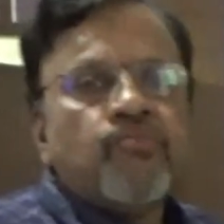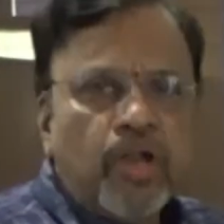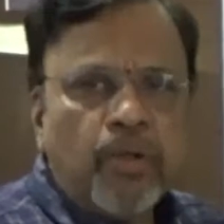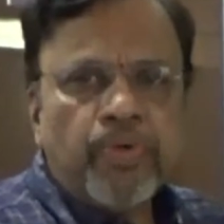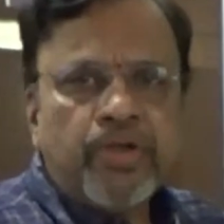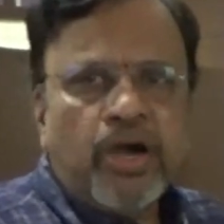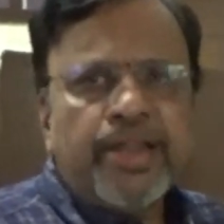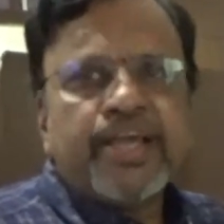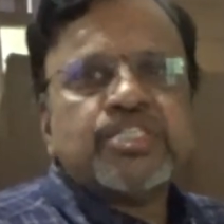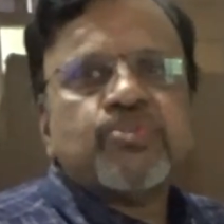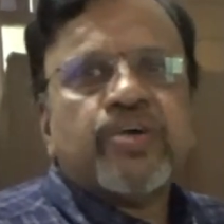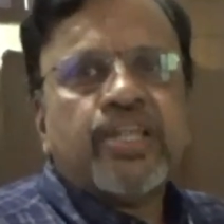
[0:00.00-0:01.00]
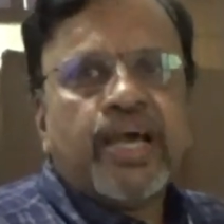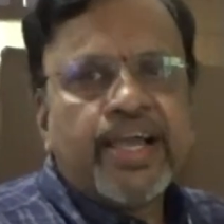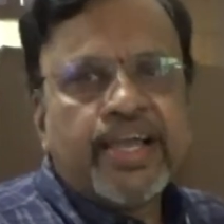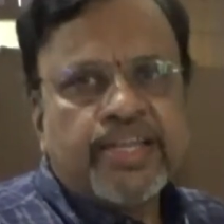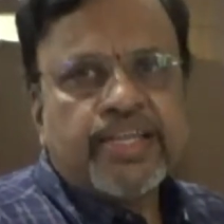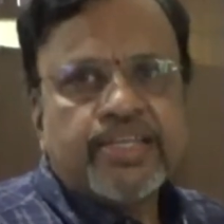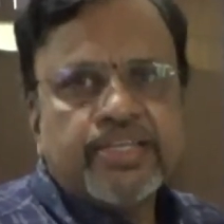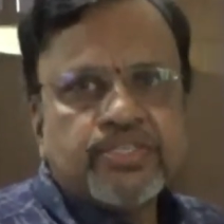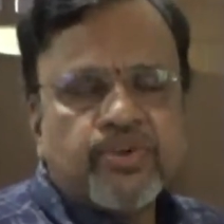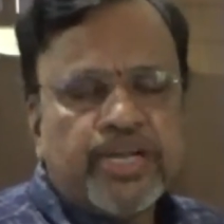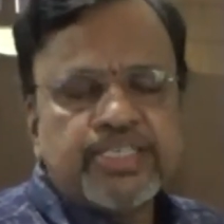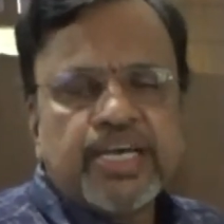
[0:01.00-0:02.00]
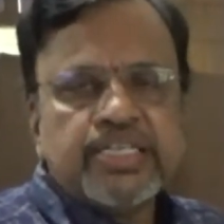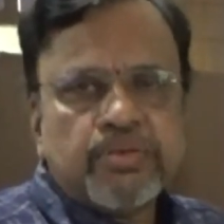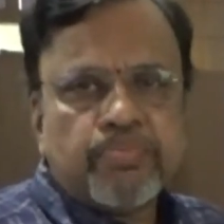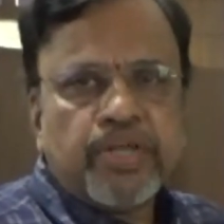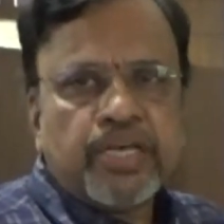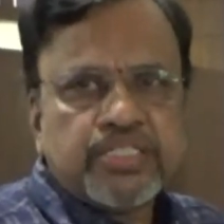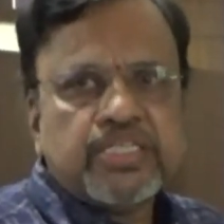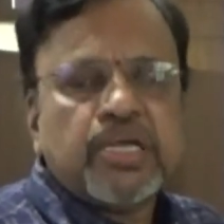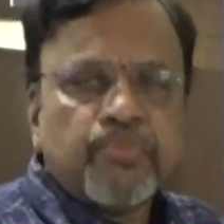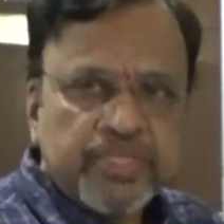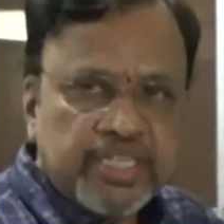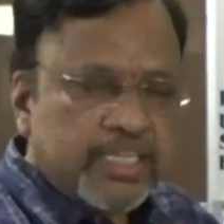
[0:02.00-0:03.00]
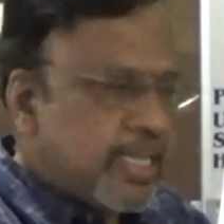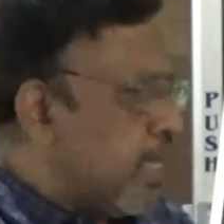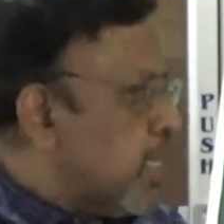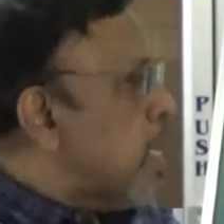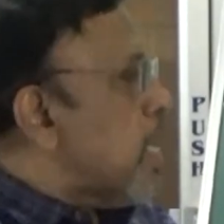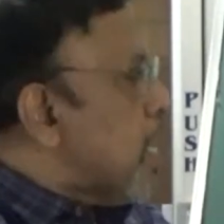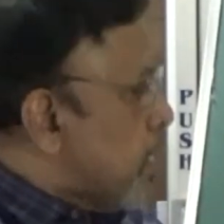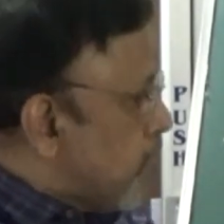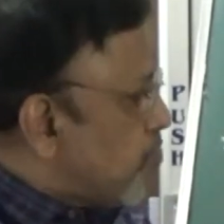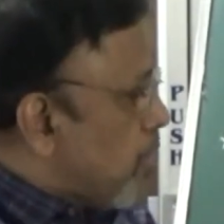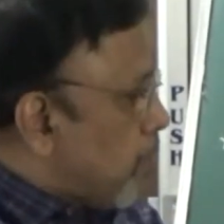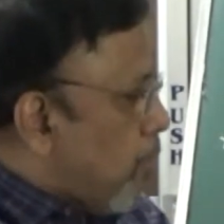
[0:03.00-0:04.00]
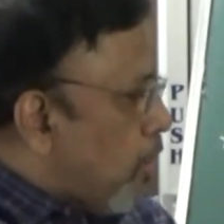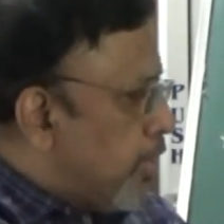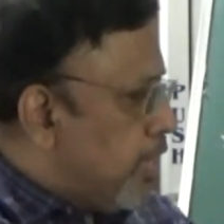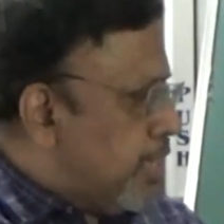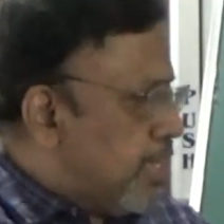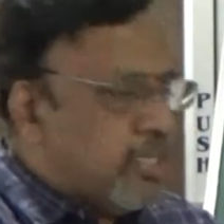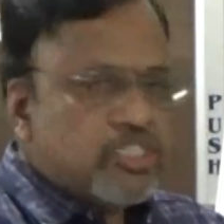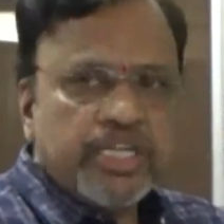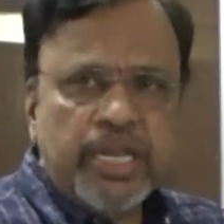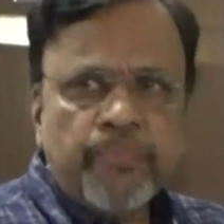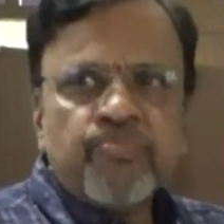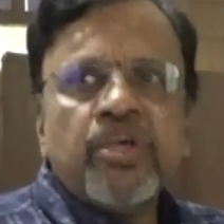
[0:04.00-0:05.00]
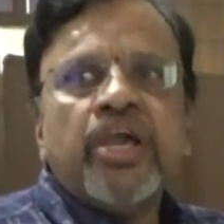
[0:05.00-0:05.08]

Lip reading: will be on XY line. So it is as simple as that. That we say that if the point is in